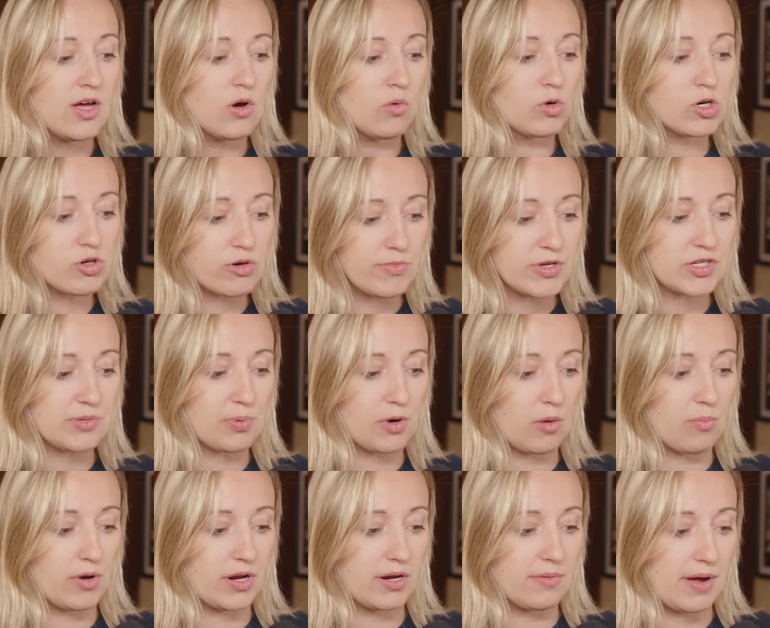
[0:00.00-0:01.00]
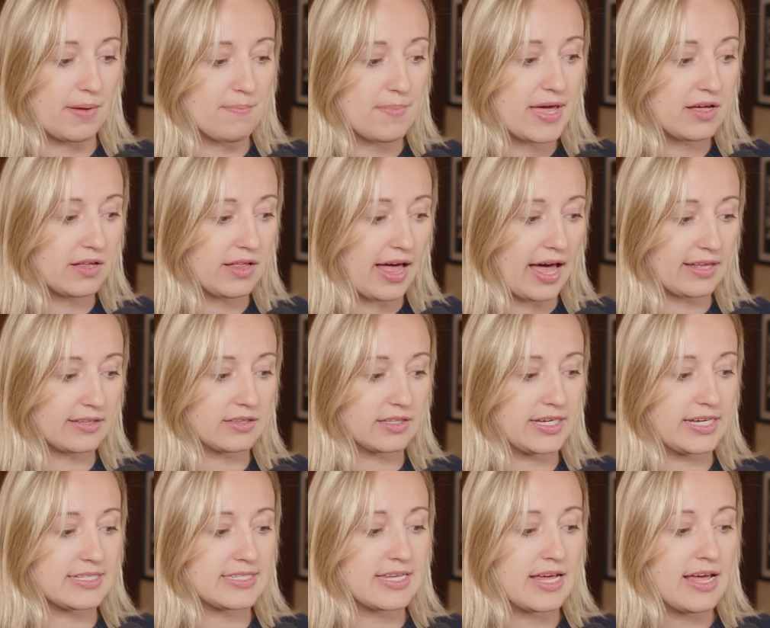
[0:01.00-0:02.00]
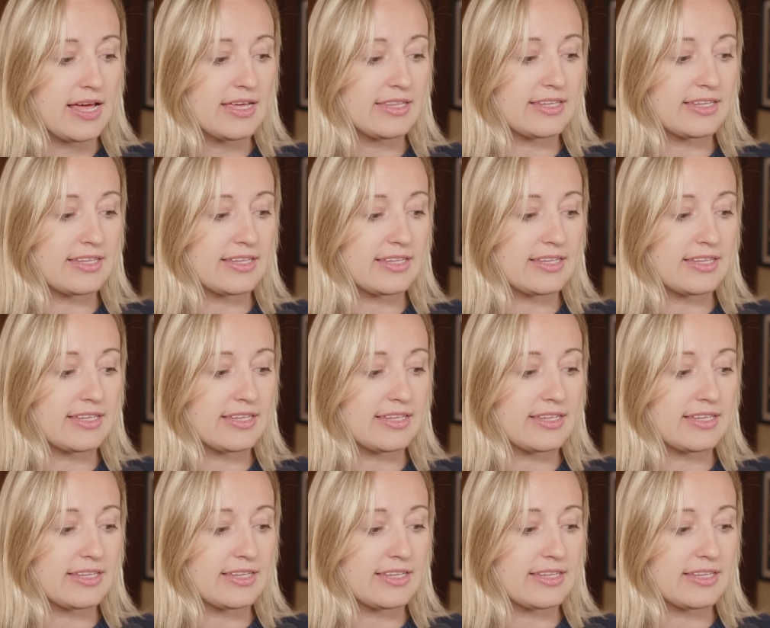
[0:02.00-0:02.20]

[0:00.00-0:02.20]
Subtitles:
which were misappropriated by male athletes.